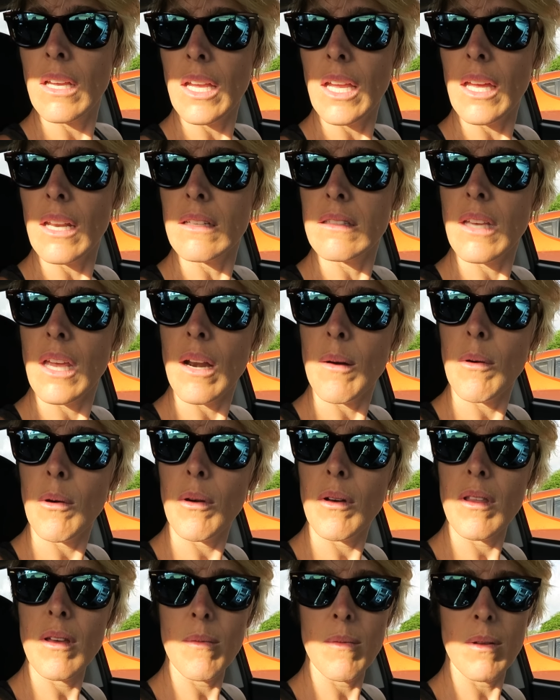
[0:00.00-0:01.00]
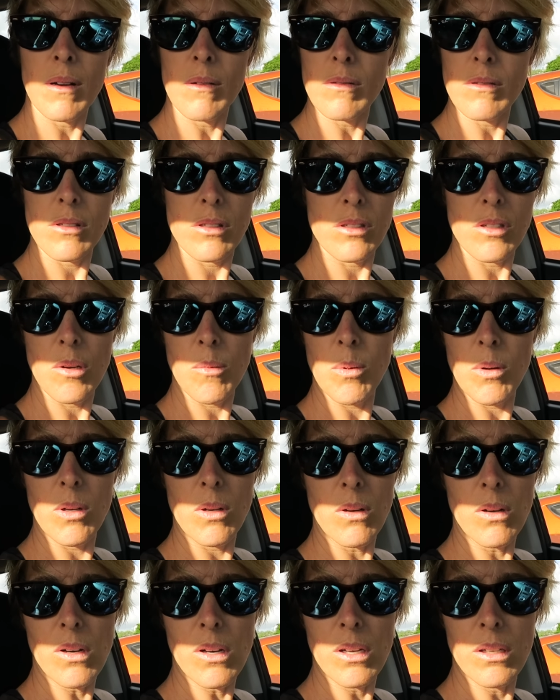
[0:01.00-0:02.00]
He had his camera with him and it was super
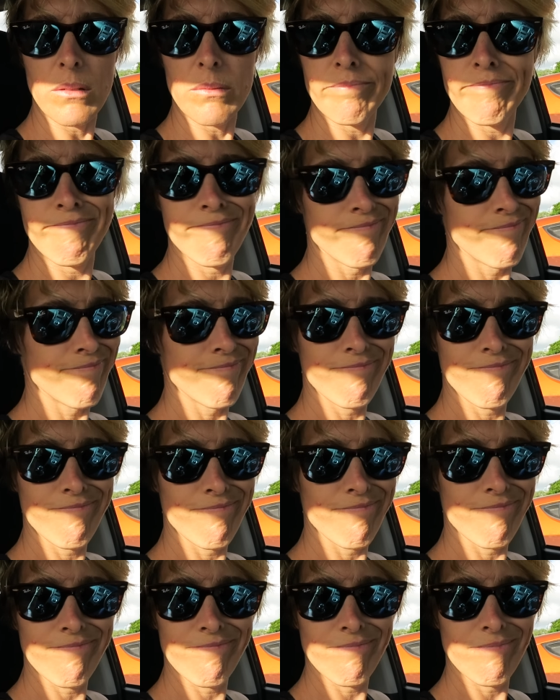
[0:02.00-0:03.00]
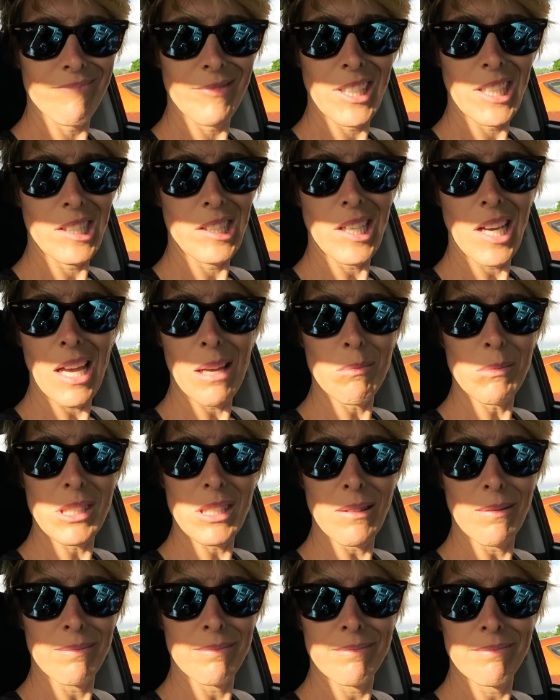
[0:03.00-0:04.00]
cool. Good
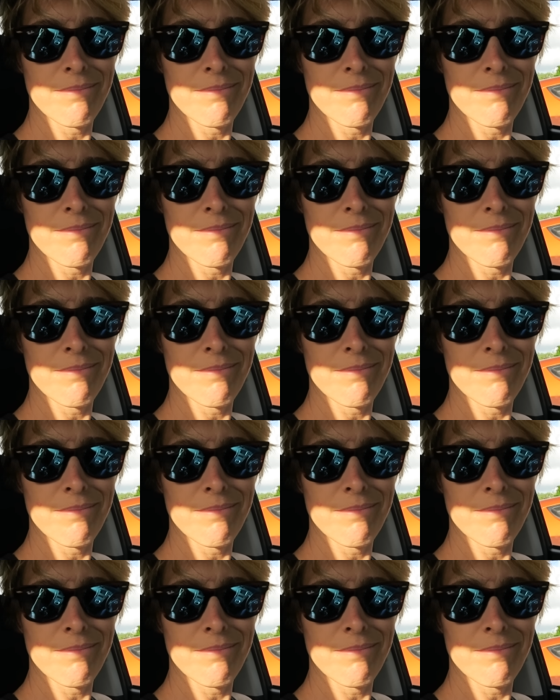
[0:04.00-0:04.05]
times.